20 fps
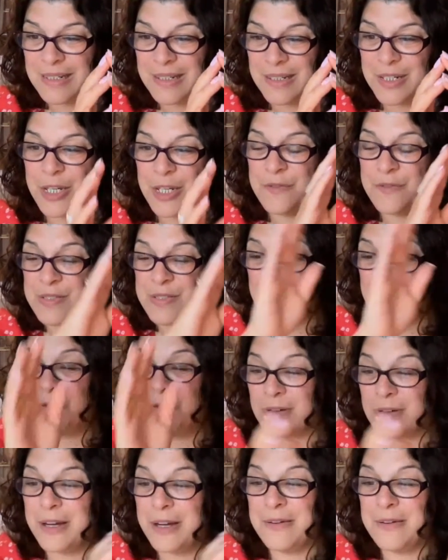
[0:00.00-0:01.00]
you've still
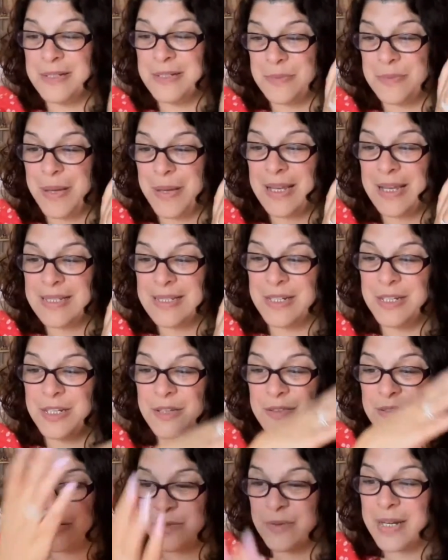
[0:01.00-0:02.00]
grown as a person.
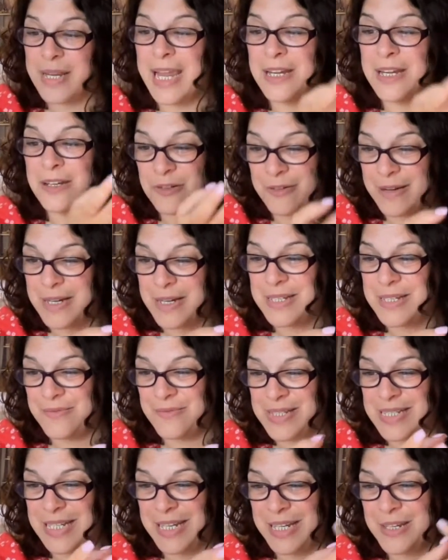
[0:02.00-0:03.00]
You've still gained
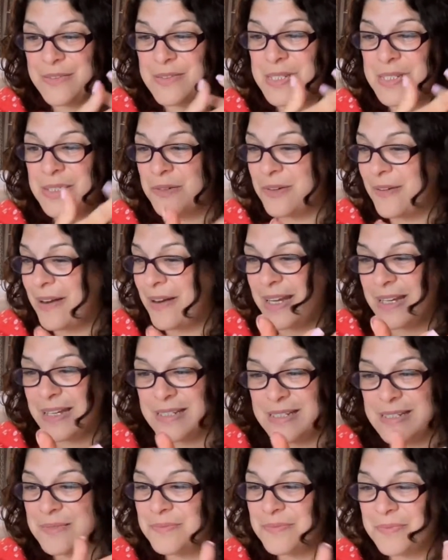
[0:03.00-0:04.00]
creativity. You've still gained,
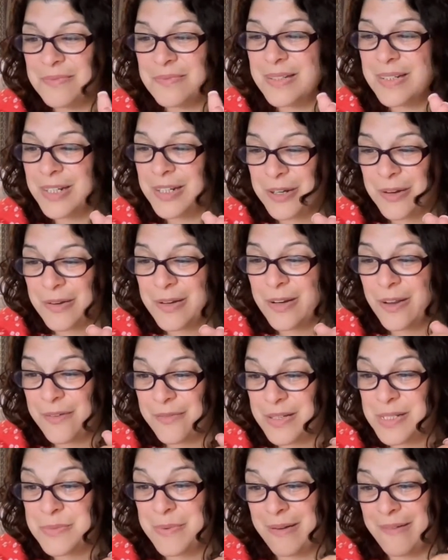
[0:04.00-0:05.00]
you know, life
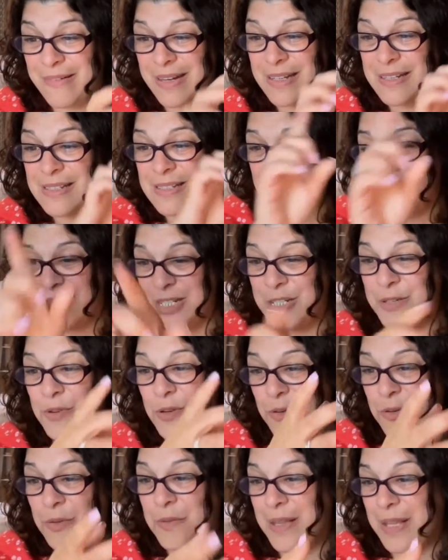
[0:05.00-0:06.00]
experience as you've
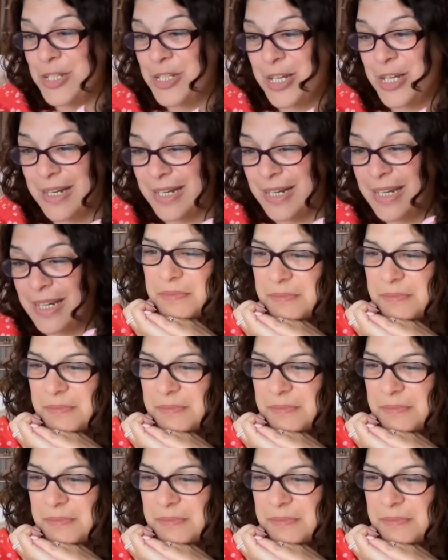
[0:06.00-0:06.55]
gone on that journey.